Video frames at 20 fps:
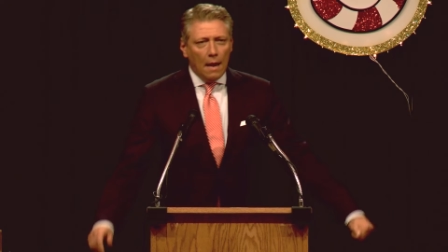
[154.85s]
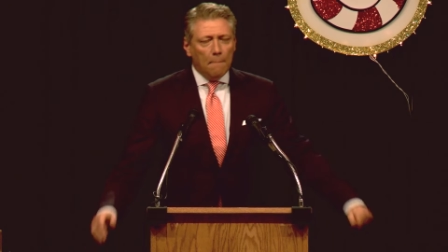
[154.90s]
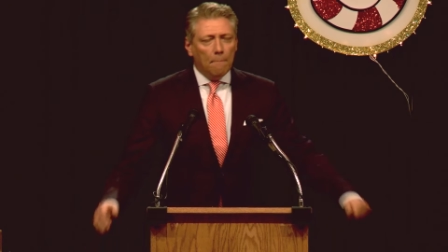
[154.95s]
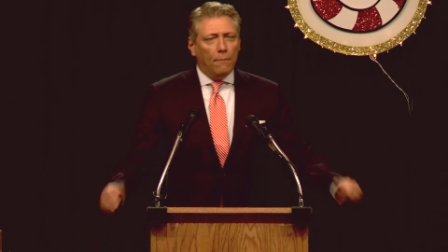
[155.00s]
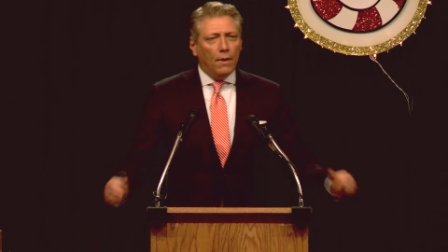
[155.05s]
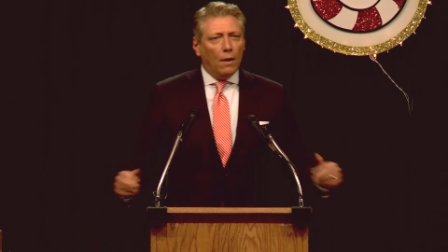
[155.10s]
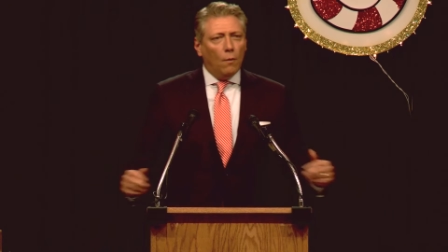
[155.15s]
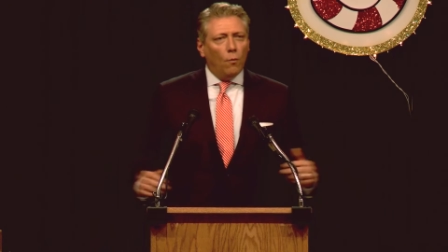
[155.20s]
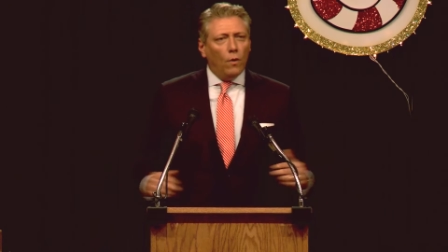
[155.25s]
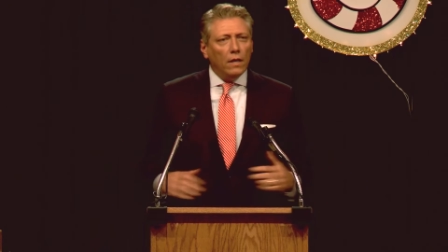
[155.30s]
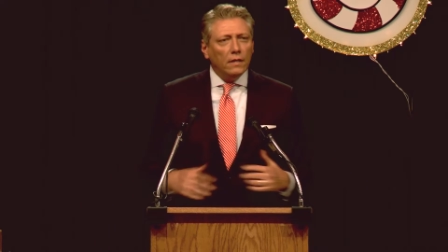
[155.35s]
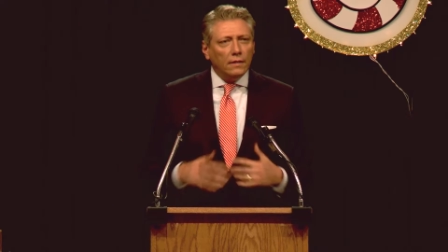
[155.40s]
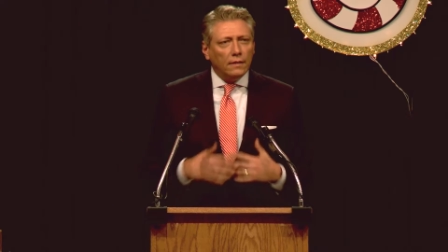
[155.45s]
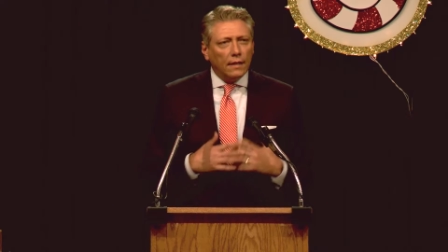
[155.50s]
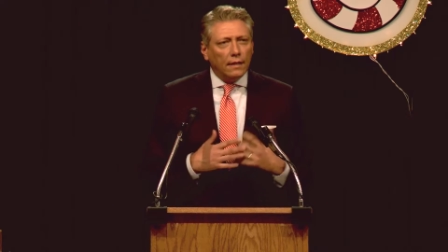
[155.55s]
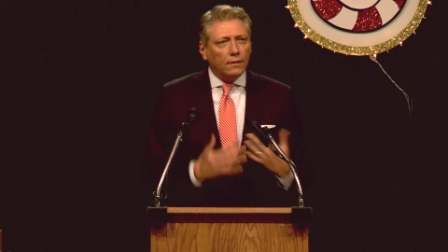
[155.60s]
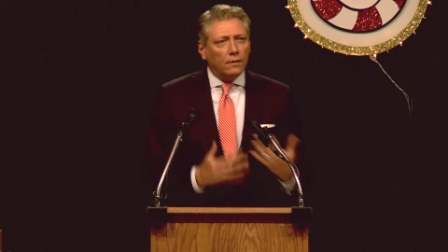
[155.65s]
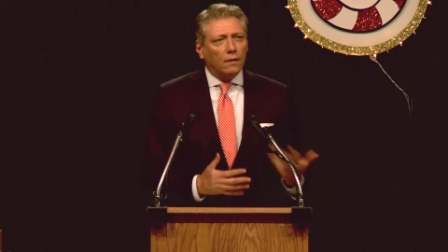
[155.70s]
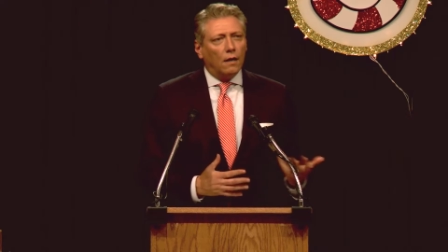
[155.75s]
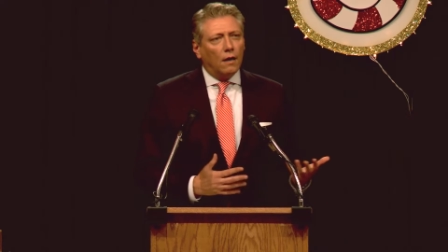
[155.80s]
But once
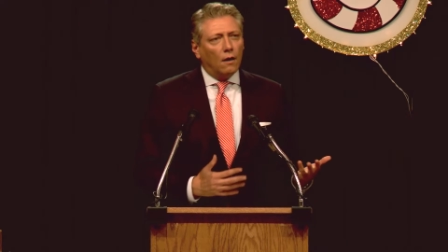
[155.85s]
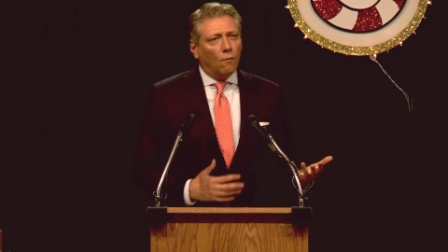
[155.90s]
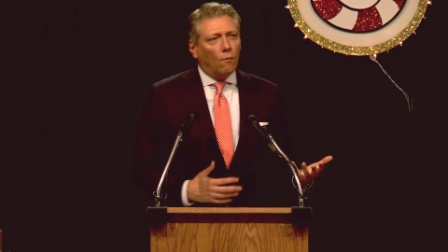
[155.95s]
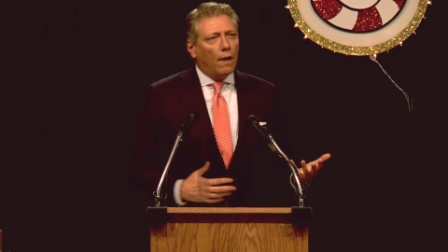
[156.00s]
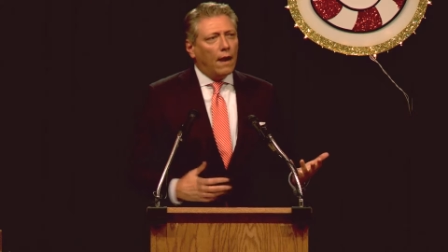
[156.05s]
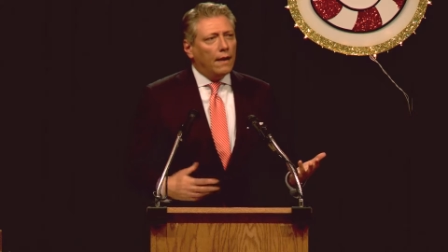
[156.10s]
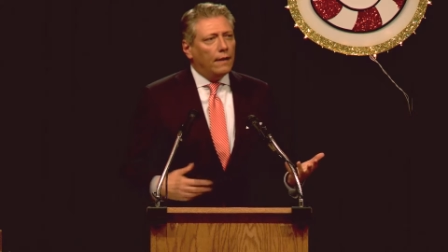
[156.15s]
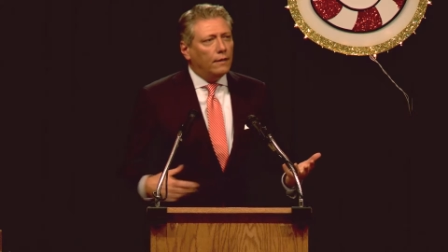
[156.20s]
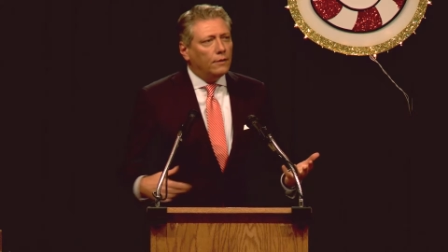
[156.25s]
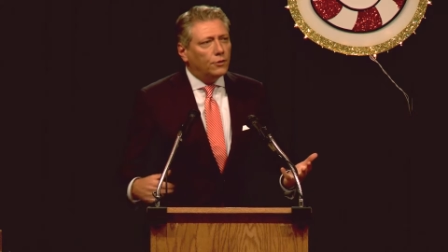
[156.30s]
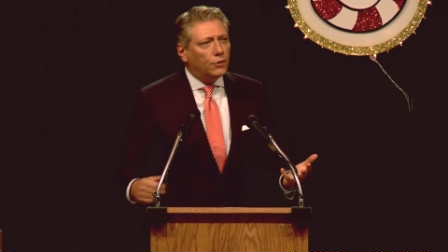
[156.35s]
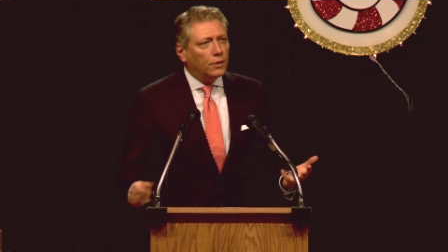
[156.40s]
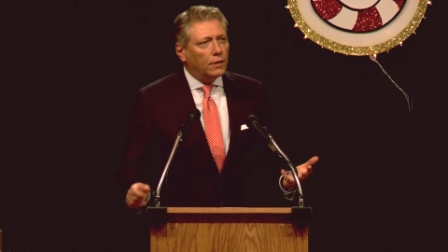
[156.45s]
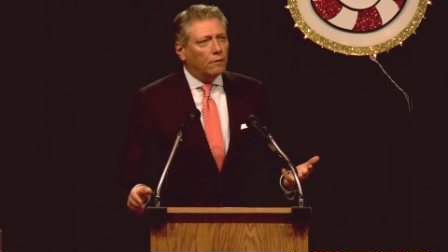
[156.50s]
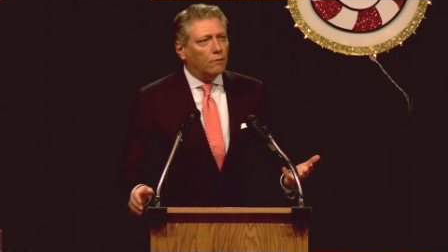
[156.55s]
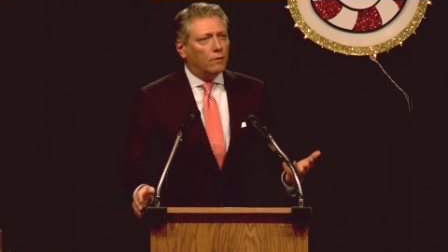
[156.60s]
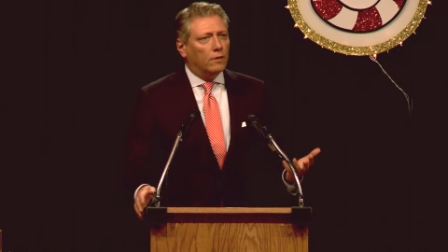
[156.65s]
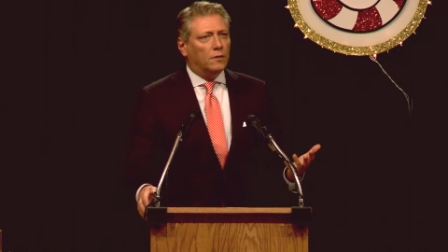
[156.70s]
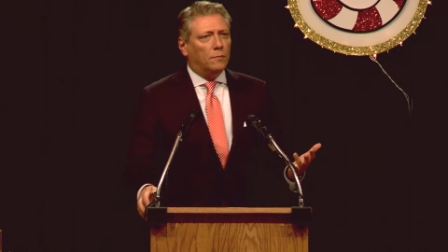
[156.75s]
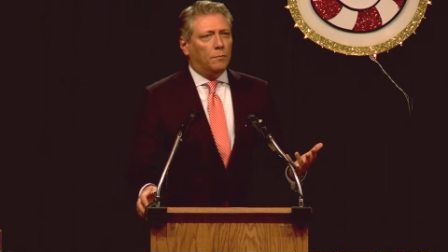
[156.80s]
I started writing
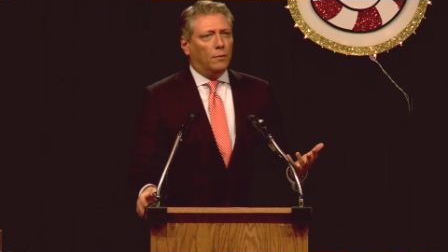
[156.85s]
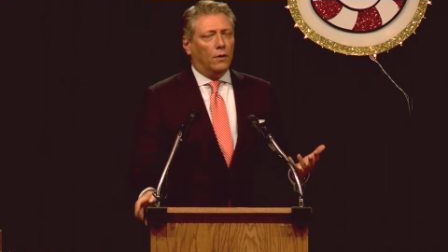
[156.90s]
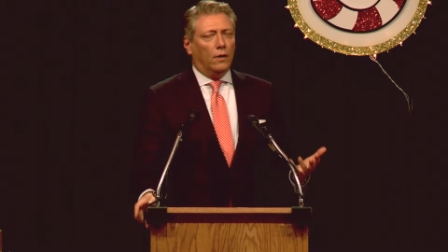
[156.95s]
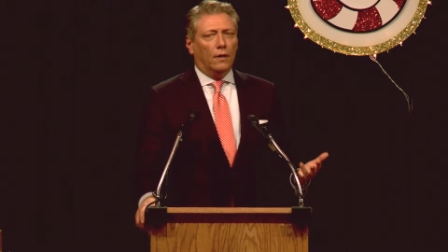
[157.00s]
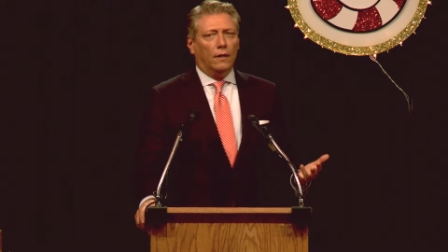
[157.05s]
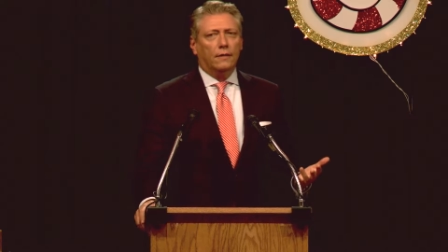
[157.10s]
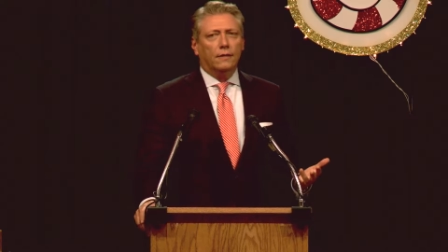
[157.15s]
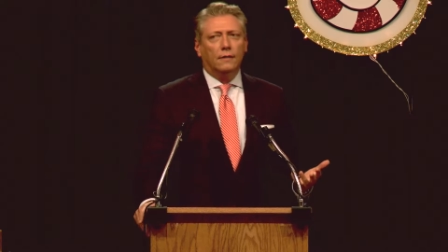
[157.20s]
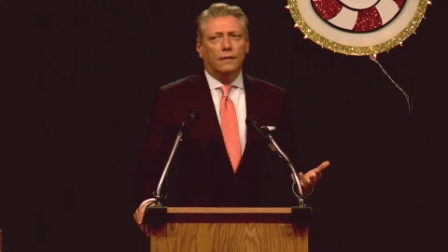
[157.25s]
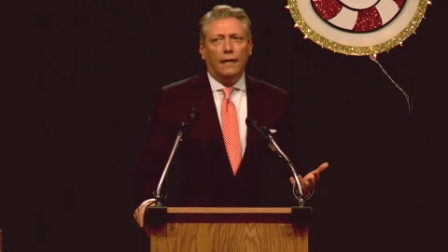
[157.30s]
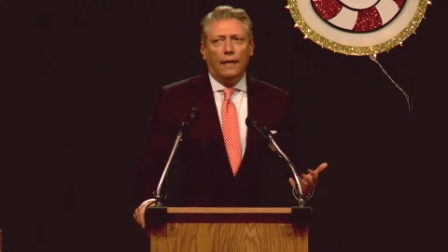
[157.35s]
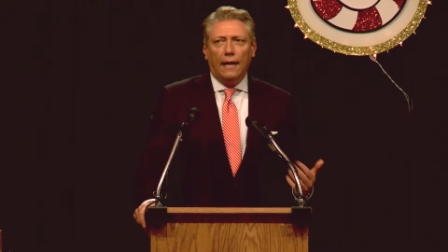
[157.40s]
children's books,